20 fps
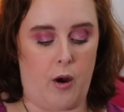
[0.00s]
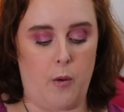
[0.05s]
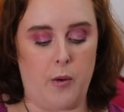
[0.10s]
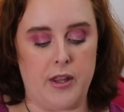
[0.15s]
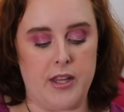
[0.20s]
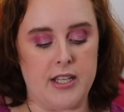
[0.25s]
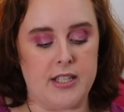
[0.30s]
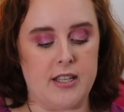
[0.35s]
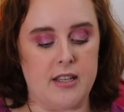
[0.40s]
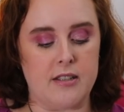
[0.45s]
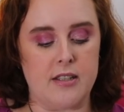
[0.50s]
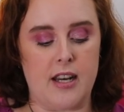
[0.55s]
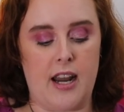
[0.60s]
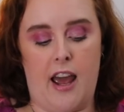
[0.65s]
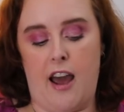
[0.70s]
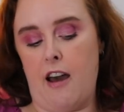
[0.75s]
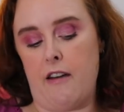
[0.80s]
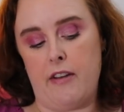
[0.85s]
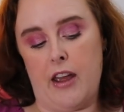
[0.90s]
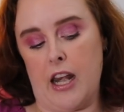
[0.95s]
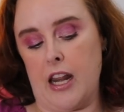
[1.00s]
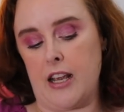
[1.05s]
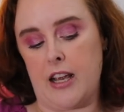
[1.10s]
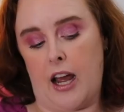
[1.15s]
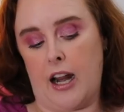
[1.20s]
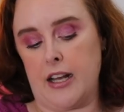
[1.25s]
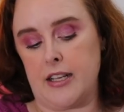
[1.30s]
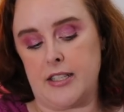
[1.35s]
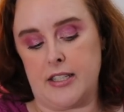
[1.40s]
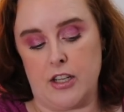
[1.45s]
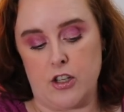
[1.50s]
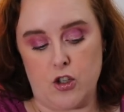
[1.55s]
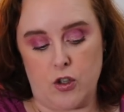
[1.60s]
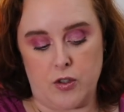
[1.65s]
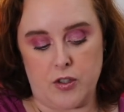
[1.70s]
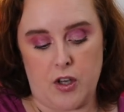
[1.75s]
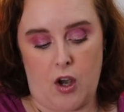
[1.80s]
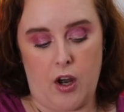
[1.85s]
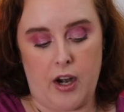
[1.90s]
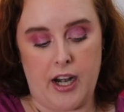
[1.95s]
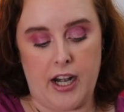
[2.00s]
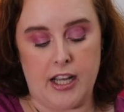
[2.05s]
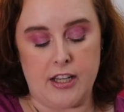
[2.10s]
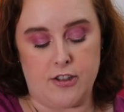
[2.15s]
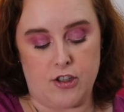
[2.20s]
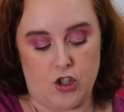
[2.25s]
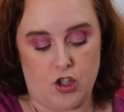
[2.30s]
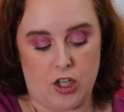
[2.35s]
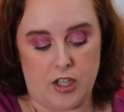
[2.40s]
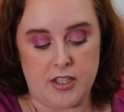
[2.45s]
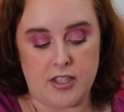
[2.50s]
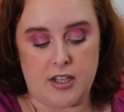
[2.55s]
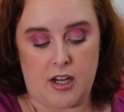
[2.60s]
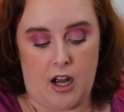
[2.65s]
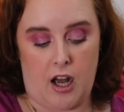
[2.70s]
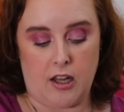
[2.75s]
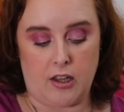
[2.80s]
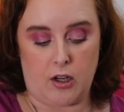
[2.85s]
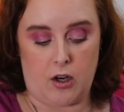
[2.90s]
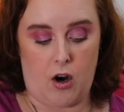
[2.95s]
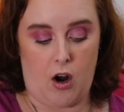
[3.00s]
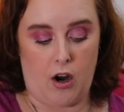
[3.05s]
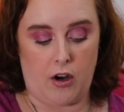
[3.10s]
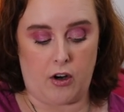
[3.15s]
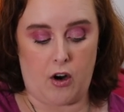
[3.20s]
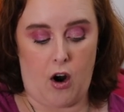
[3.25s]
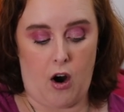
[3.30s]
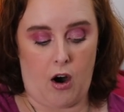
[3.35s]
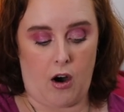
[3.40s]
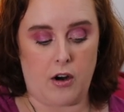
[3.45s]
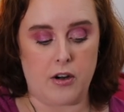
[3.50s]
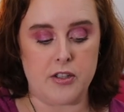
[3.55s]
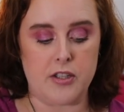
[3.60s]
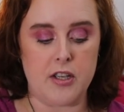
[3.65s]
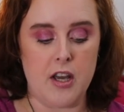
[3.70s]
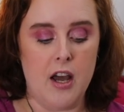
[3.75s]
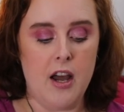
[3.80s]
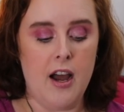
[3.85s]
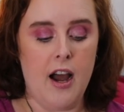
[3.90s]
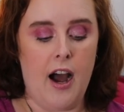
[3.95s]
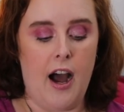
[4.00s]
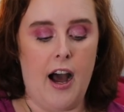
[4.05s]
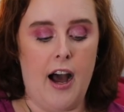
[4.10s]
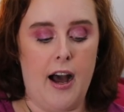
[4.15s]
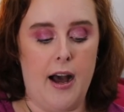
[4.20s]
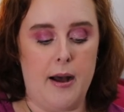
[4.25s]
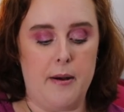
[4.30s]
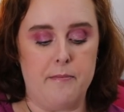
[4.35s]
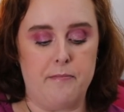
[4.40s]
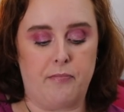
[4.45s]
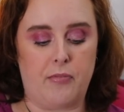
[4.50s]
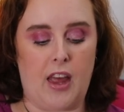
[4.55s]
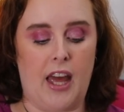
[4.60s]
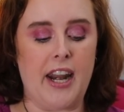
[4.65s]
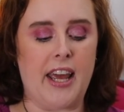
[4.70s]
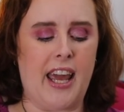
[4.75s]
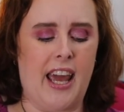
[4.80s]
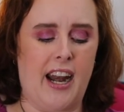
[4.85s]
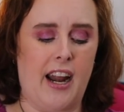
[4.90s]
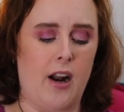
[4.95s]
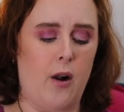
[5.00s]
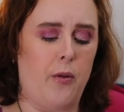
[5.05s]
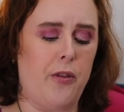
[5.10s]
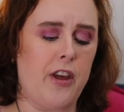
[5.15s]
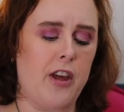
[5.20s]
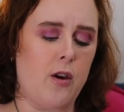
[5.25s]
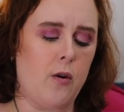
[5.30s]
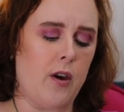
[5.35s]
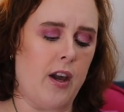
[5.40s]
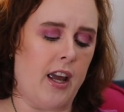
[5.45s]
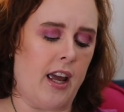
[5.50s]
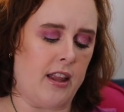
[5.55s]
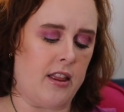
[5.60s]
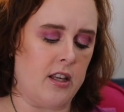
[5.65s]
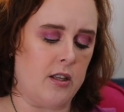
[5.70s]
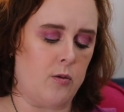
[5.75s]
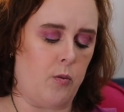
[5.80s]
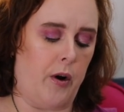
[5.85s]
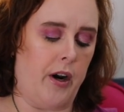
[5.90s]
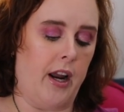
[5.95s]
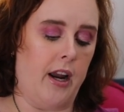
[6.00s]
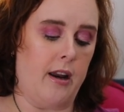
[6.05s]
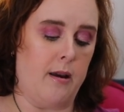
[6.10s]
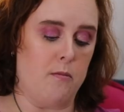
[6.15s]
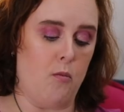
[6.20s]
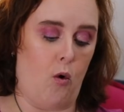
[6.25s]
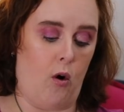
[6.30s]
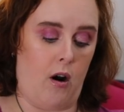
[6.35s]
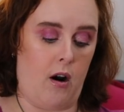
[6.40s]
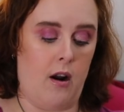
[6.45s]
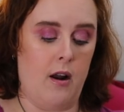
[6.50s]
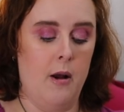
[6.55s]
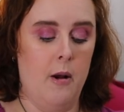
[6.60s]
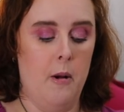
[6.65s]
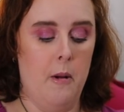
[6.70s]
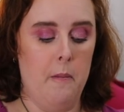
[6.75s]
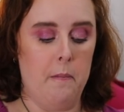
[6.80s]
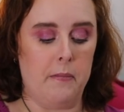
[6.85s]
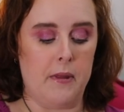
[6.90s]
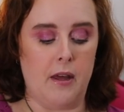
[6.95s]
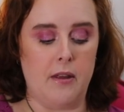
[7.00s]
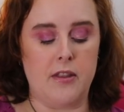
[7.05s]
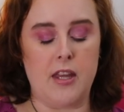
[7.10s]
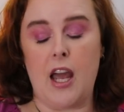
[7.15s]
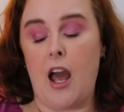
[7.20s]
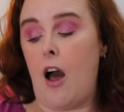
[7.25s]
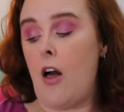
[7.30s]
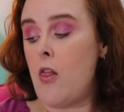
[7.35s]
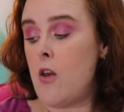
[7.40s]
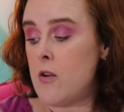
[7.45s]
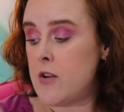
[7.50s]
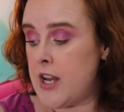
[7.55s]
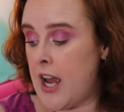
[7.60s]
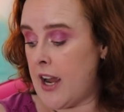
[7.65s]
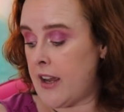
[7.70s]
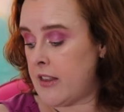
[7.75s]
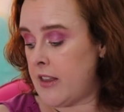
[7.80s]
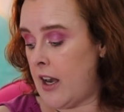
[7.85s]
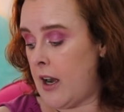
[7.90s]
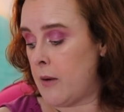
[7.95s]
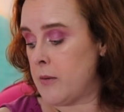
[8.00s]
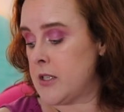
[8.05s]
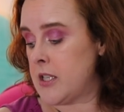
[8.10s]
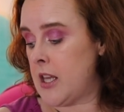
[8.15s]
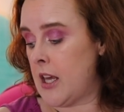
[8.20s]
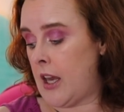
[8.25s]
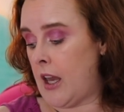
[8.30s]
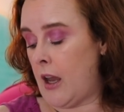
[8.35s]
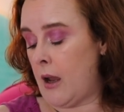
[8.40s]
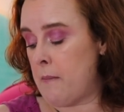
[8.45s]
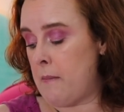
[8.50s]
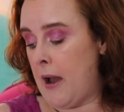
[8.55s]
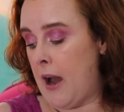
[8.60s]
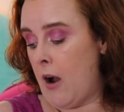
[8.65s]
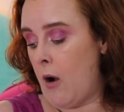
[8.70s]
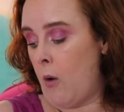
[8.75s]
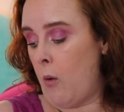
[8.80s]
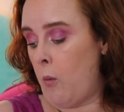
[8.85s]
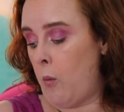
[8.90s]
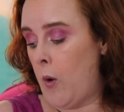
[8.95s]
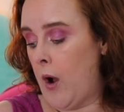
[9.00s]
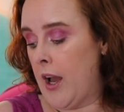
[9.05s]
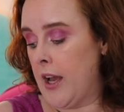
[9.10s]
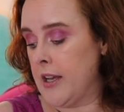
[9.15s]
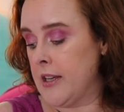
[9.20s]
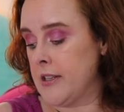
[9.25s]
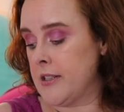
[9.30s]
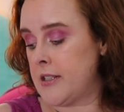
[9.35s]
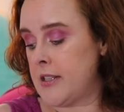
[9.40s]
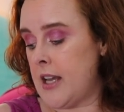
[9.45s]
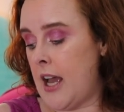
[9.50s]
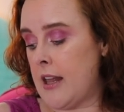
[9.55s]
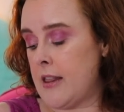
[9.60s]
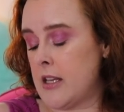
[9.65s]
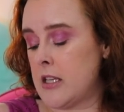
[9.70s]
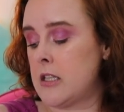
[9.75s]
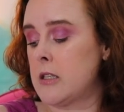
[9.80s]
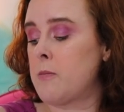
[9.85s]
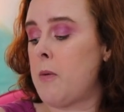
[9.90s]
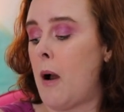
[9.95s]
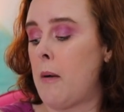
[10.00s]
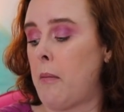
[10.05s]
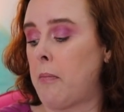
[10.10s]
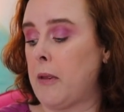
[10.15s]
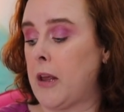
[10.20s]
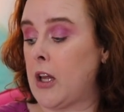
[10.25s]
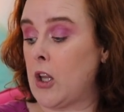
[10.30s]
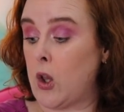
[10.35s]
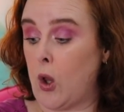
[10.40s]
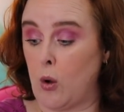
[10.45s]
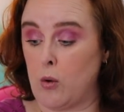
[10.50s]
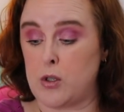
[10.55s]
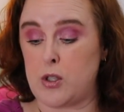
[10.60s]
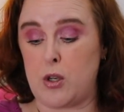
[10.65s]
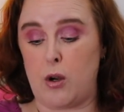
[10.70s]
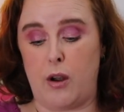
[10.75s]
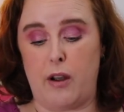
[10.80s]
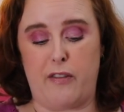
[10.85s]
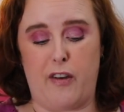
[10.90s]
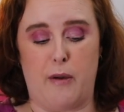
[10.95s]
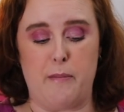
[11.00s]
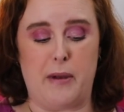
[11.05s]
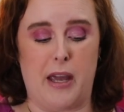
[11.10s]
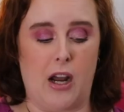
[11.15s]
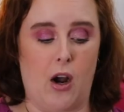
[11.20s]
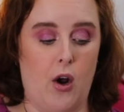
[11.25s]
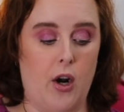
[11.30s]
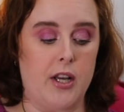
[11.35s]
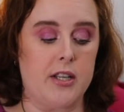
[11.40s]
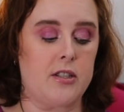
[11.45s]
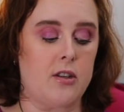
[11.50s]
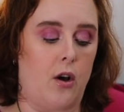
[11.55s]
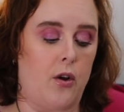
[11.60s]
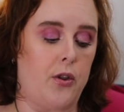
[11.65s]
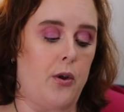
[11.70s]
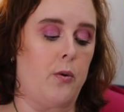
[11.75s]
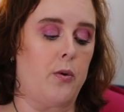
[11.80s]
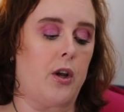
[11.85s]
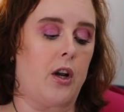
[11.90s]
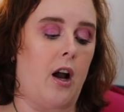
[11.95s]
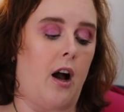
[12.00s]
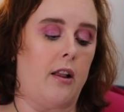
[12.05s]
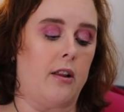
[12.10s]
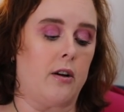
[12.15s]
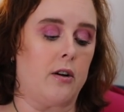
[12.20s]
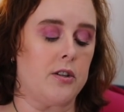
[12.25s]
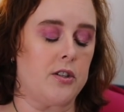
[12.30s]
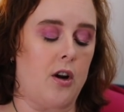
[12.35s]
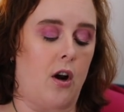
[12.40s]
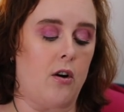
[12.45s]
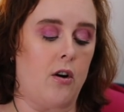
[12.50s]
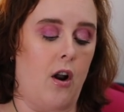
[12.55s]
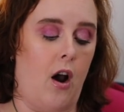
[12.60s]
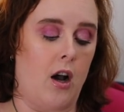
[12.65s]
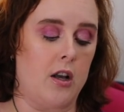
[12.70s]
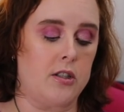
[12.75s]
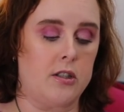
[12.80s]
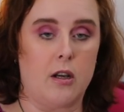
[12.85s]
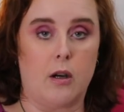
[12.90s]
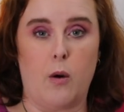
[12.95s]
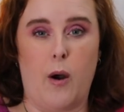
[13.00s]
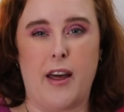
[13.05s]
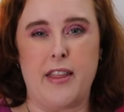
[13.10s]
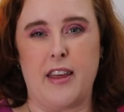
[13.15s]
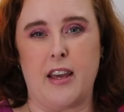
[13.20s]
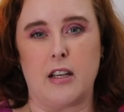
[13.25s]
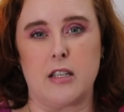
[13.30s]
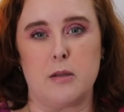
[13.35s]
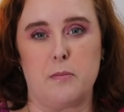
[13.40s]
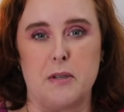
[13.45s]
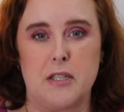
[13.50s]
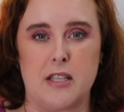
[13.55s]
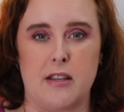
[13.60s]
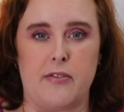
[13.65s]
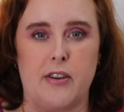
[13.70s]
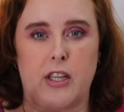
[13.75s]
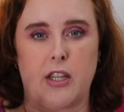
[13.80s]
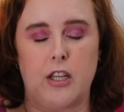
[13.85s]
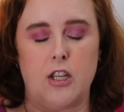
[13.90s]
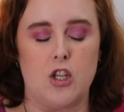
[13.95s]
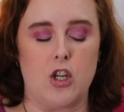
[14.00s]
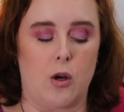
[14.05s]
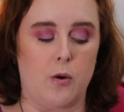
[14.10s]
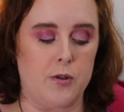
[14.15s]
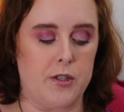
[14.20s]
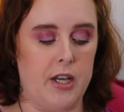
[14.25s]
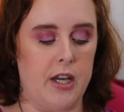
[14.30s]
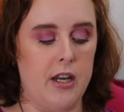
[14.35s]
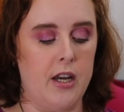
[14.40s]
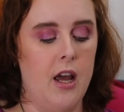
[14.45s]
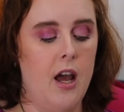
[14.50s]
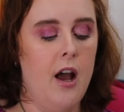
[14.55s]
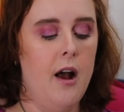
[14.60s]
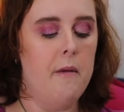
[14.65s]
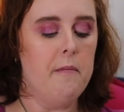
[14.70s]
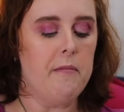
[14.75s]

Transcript: though, this doesn't have any kind of sigils on it. It's just color on cards. Um, and again, I don't think you can get this one anymore. The other deck that I was thinking about was, and this is probably closer if I'm being honest, although the colors are not so, I think, specifically chosen,